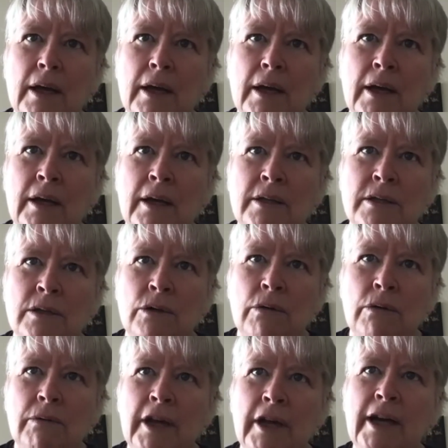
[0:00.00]
And
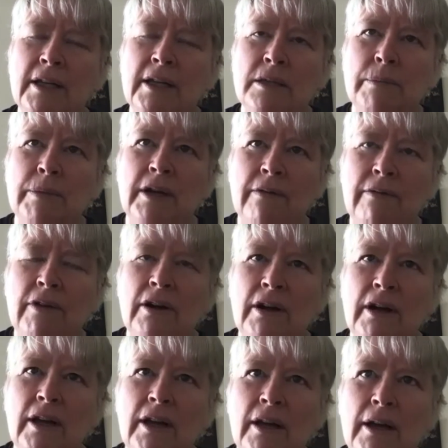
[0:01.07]
so, yeah, it's been a
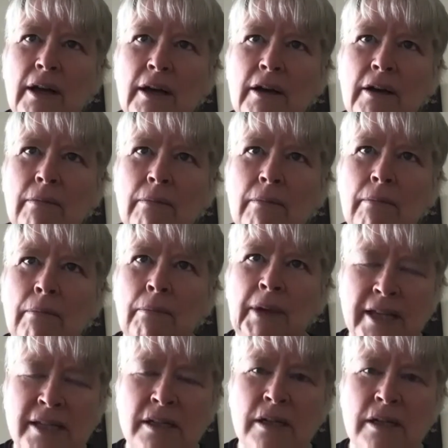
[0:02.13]
very
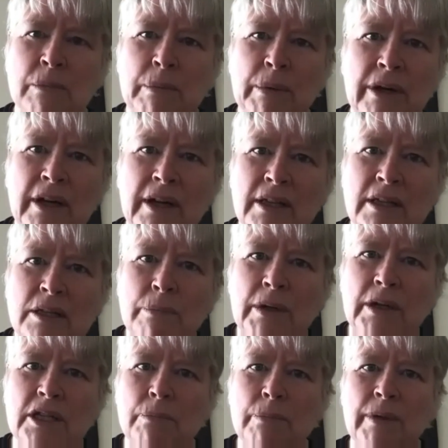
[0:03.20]
blessed experience, but
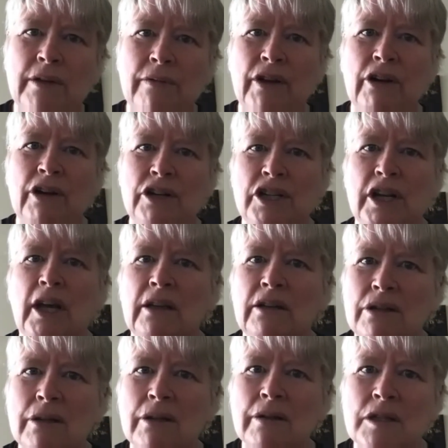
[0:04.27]
it's been a very
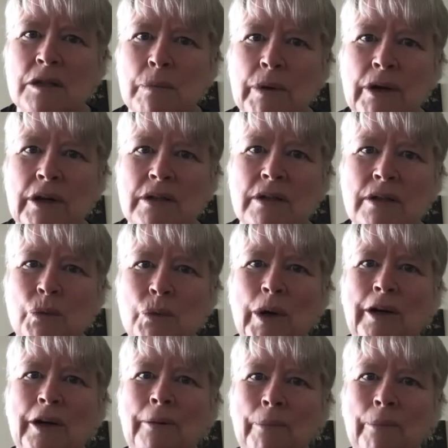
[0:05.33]
challenging experience as well.